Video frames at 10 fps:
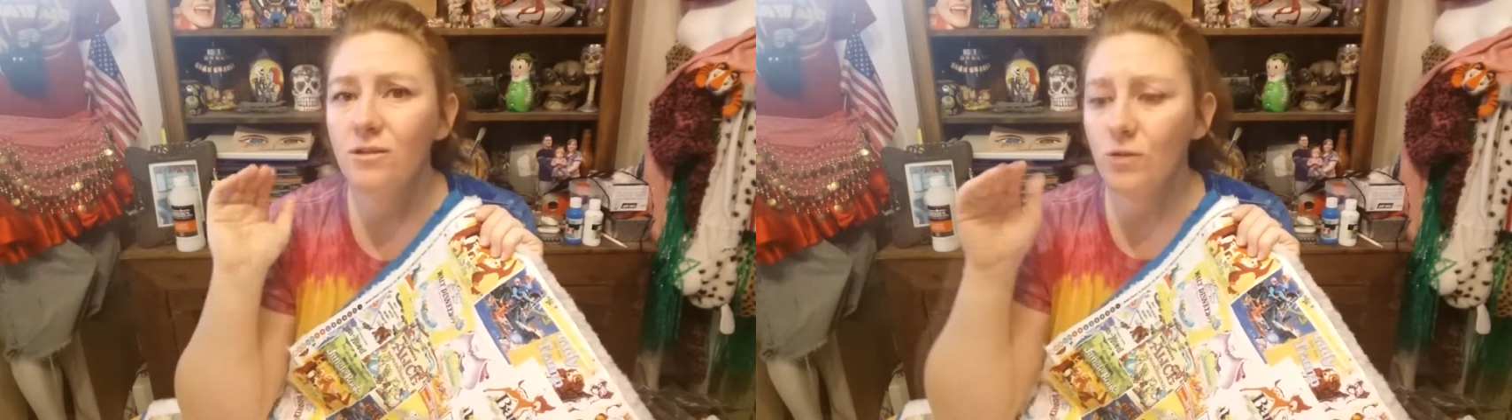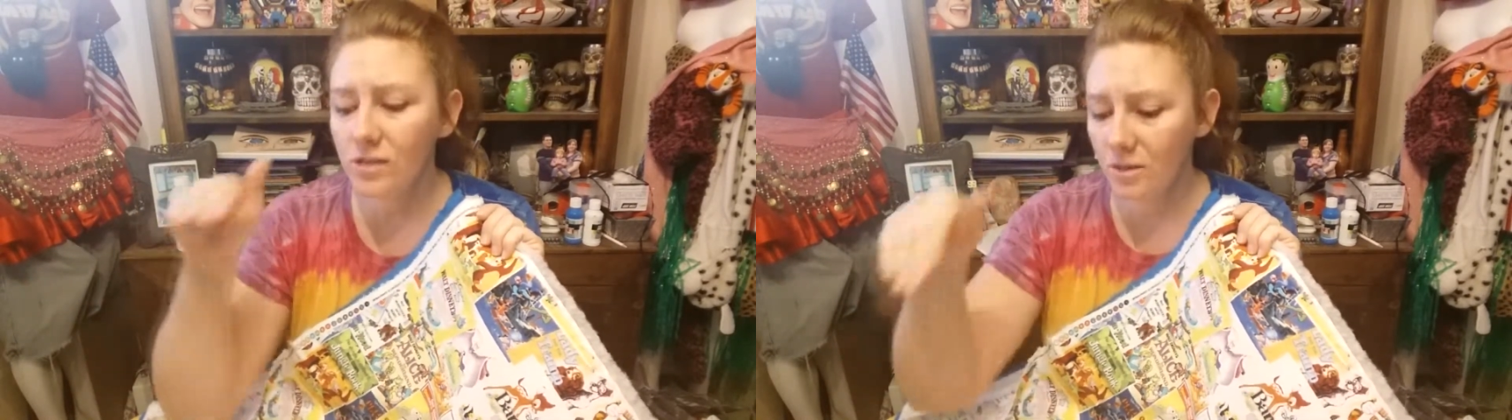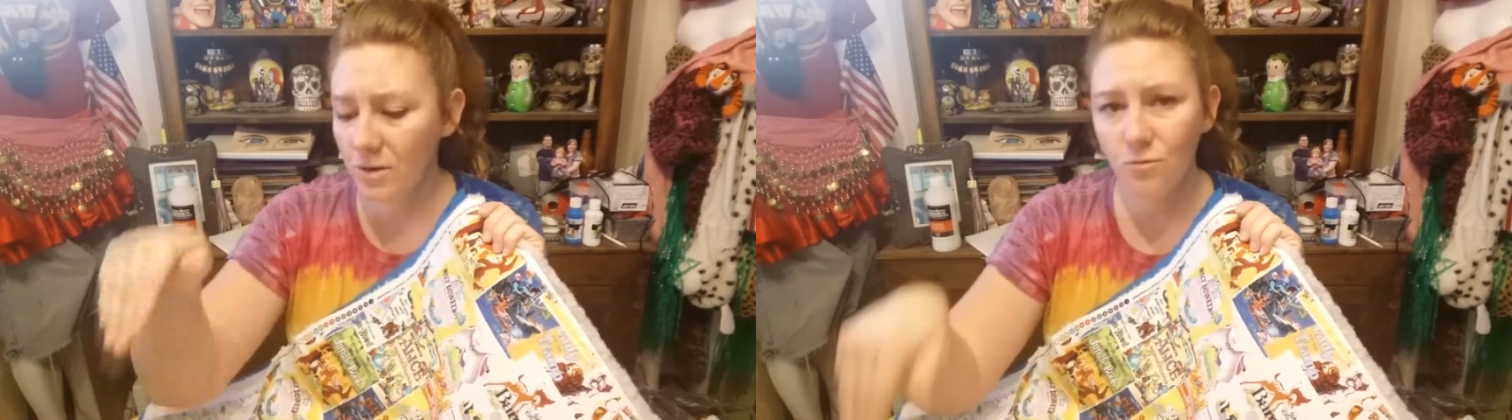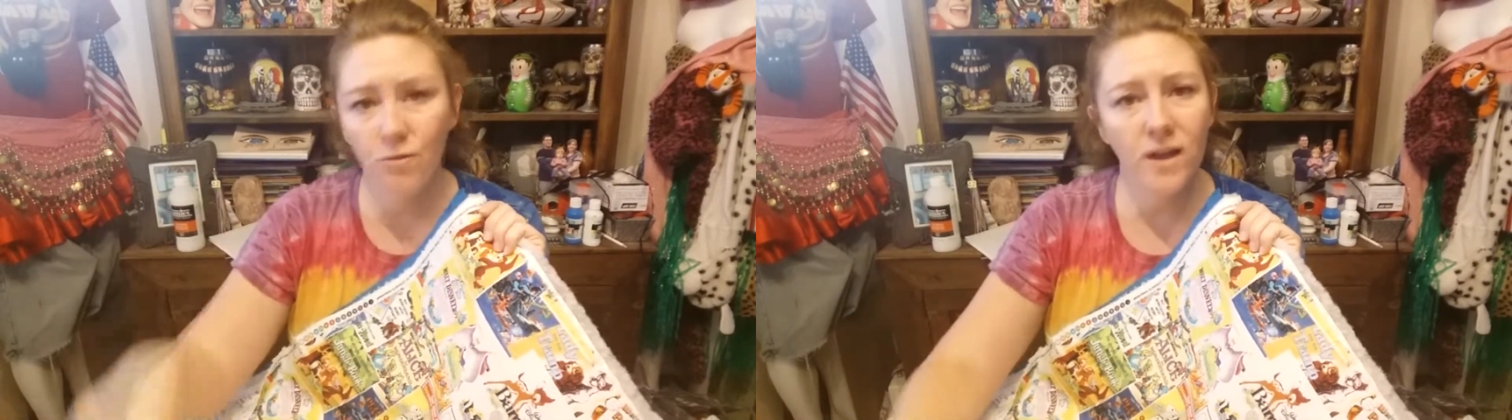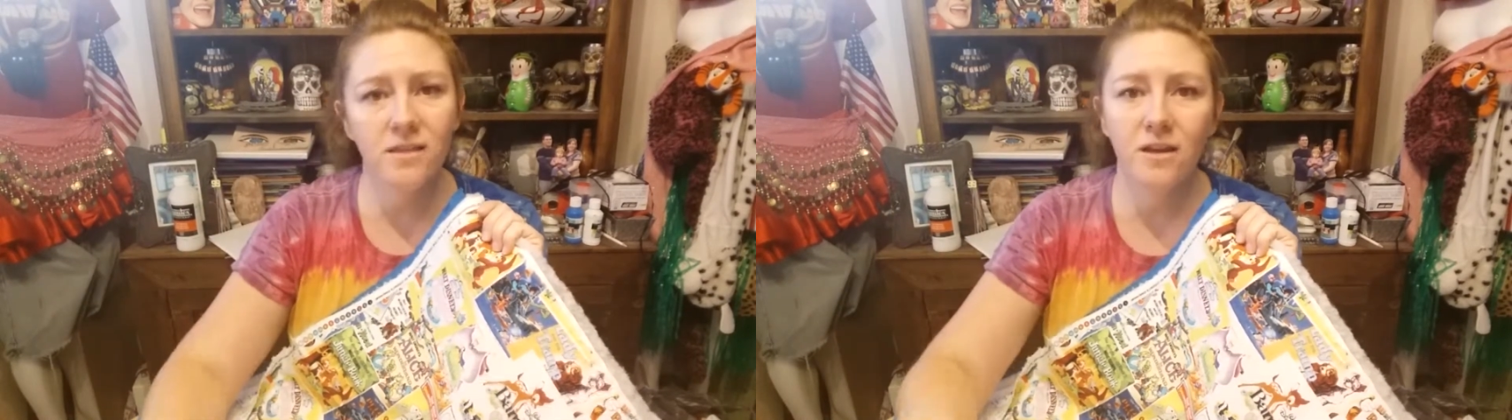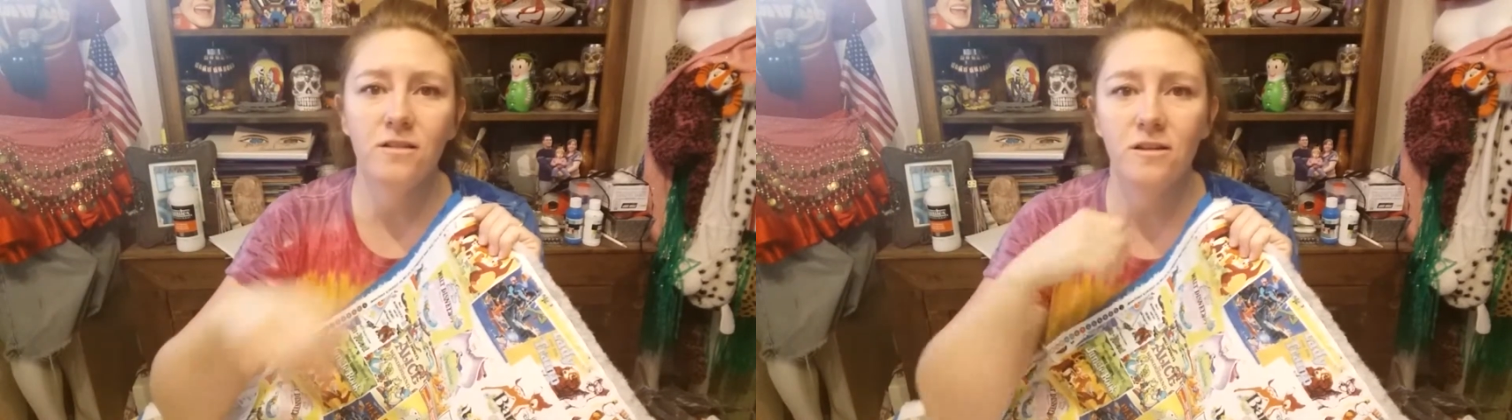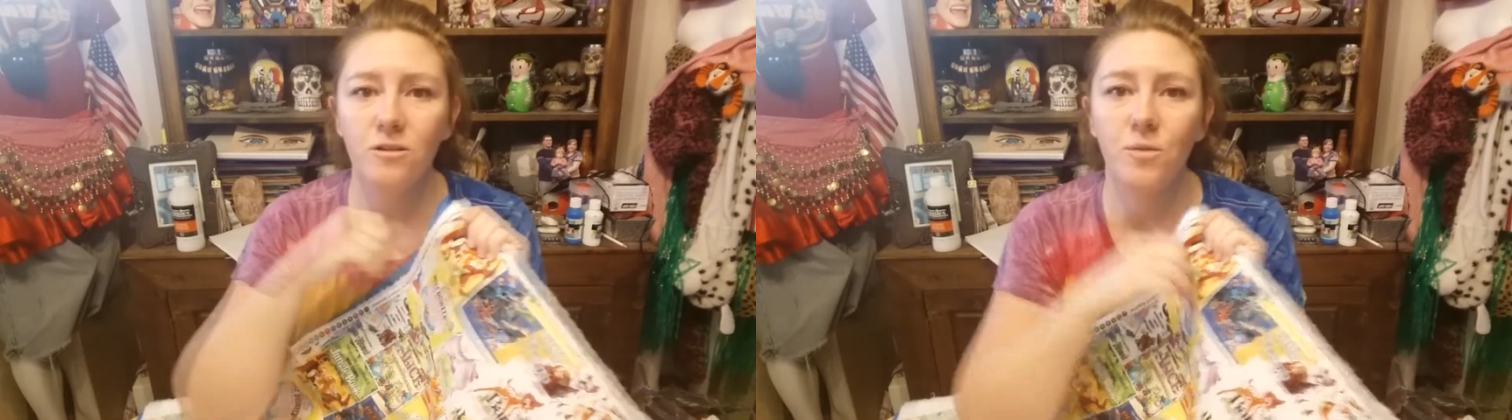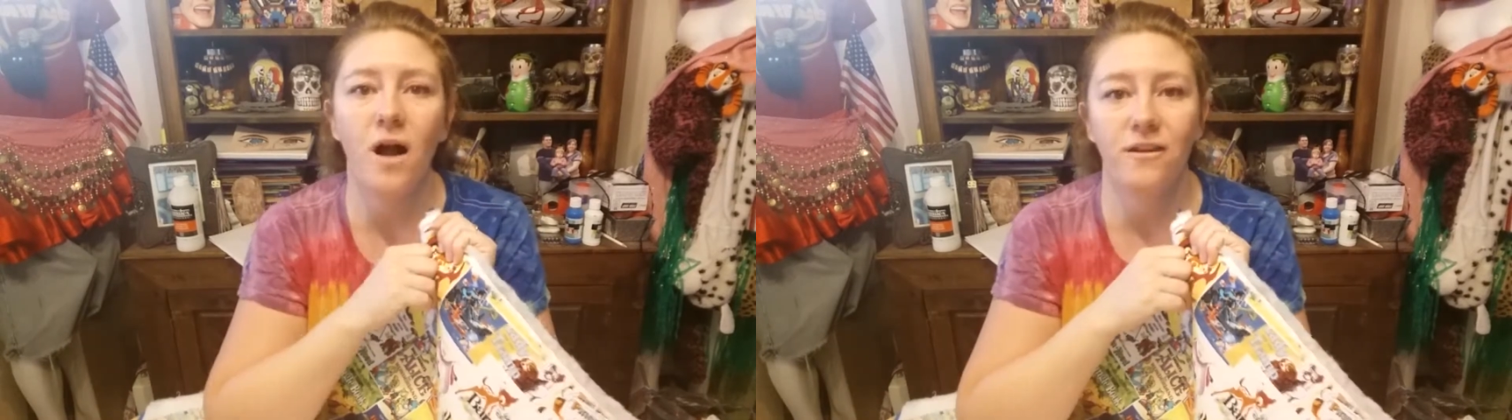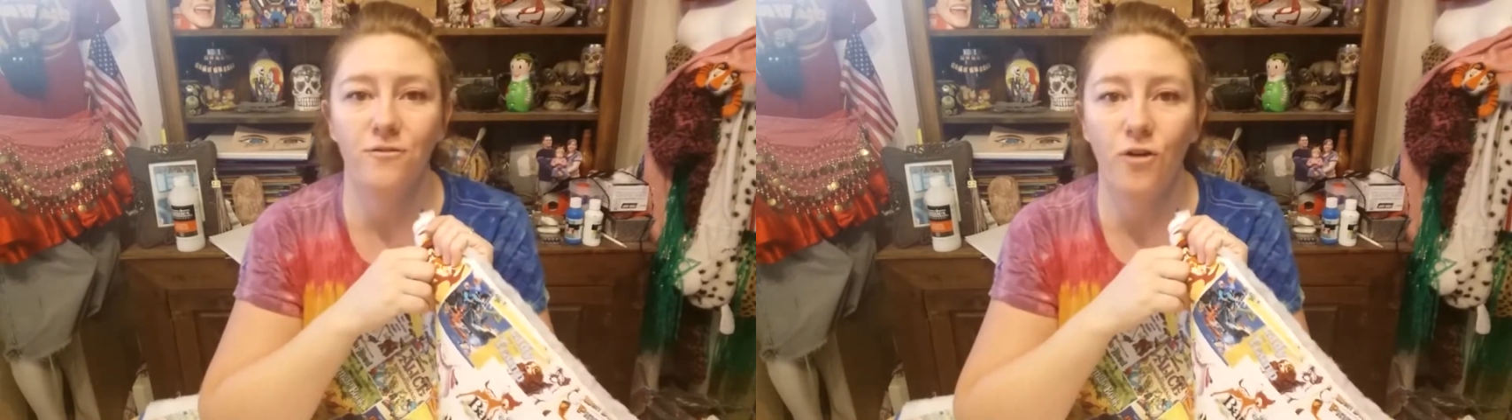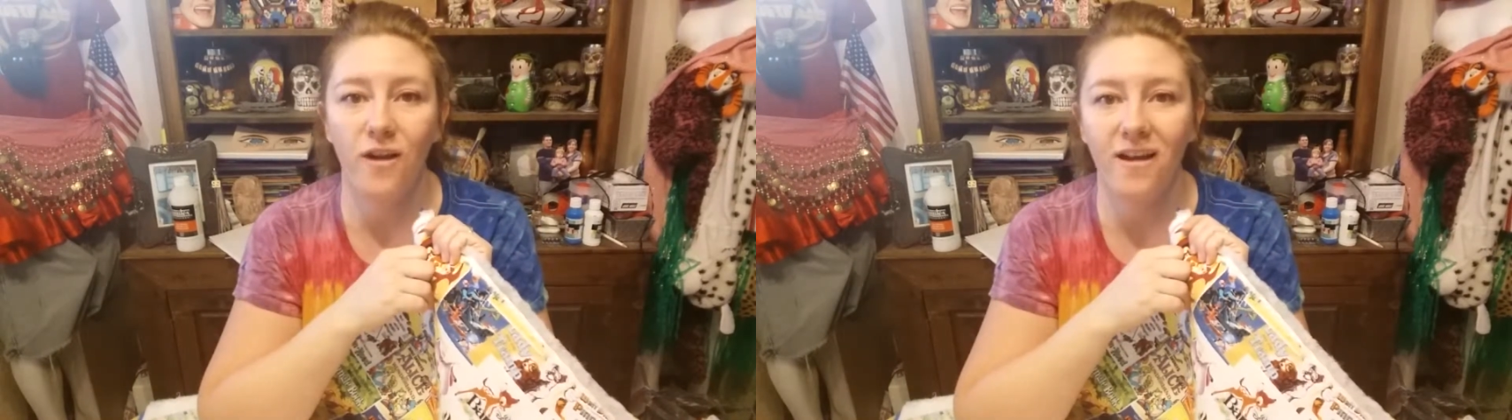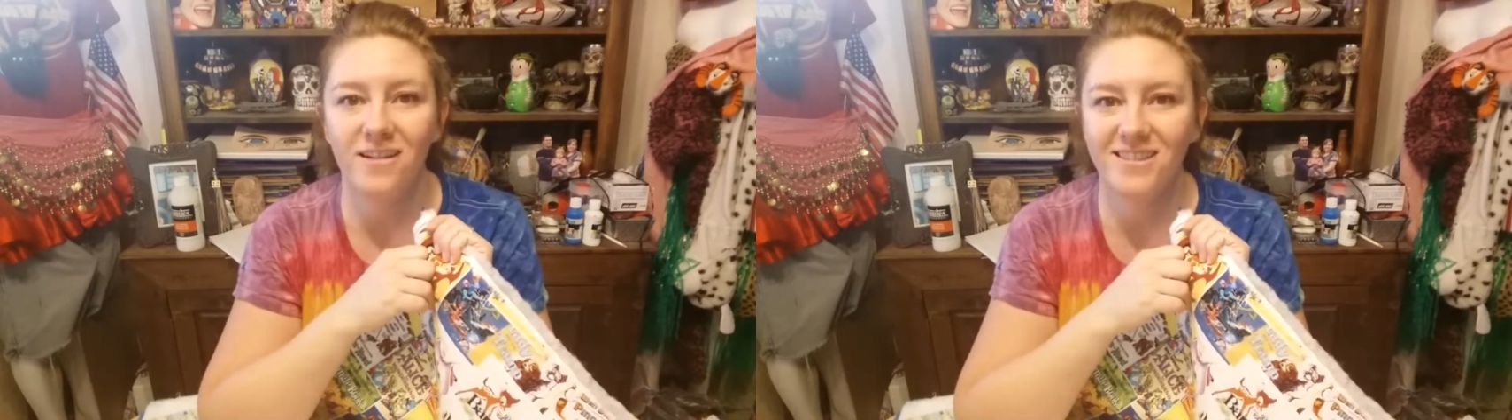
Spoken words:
So it's going to be right there in the little pocket for you.